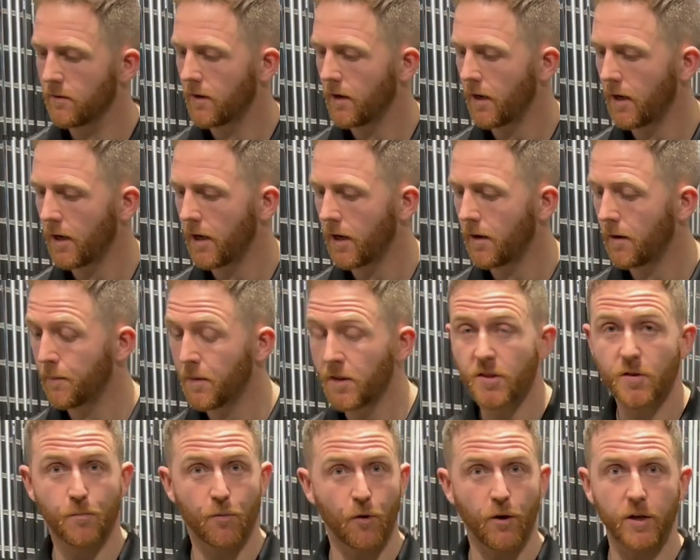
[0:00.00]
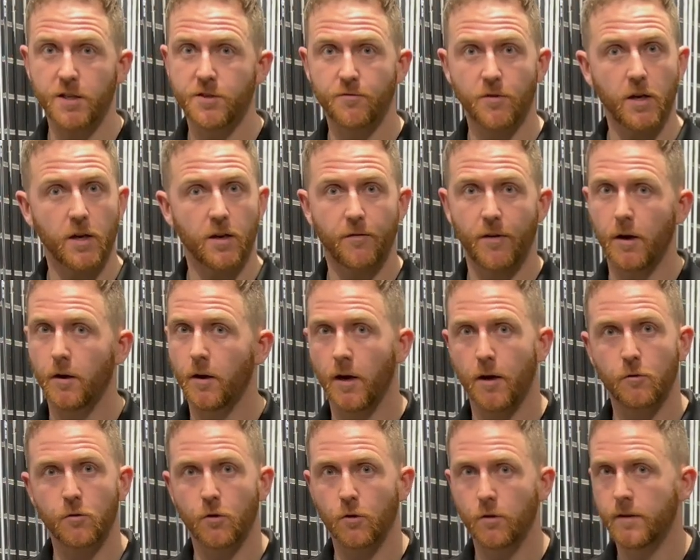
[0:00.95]
A bit surprised, really, of
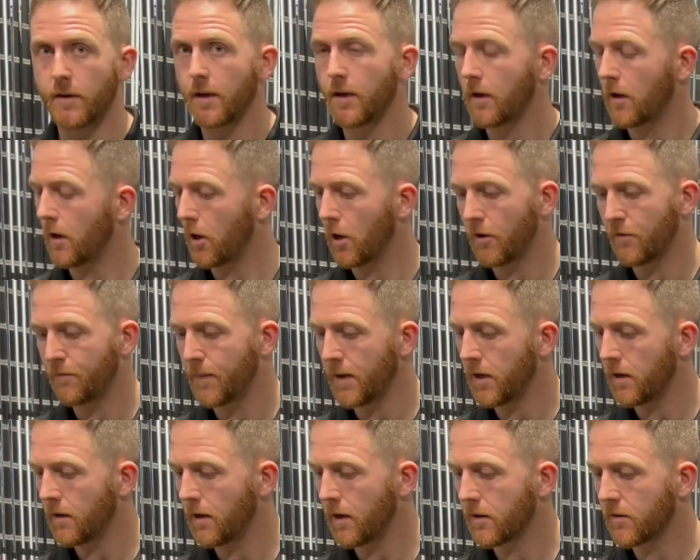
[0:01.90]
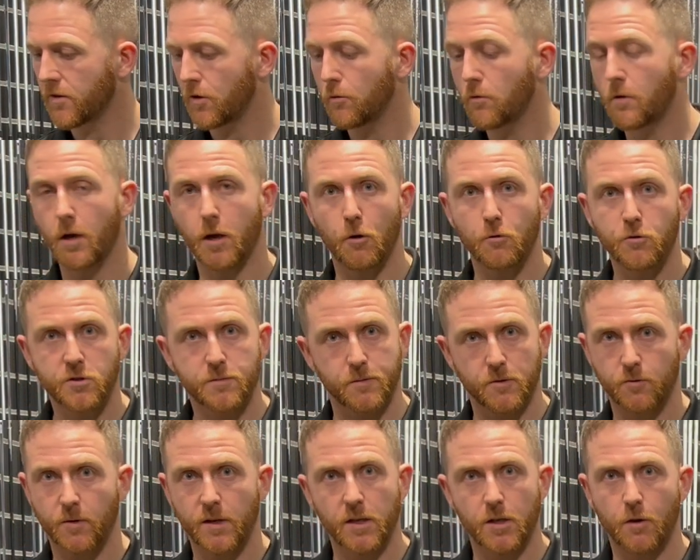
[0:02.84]
how good they all have been and so close
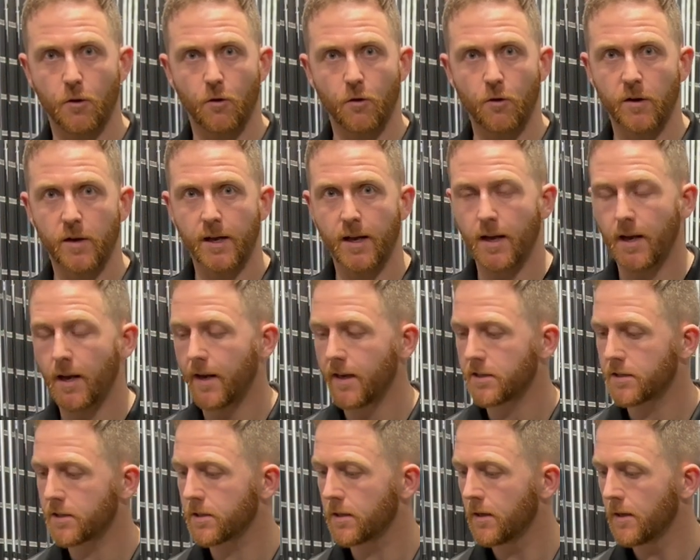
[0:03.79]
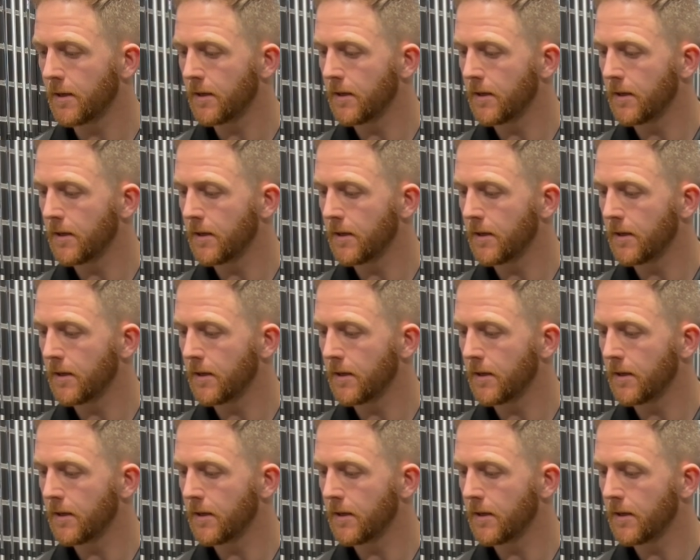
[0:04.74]
between the Core and the LS.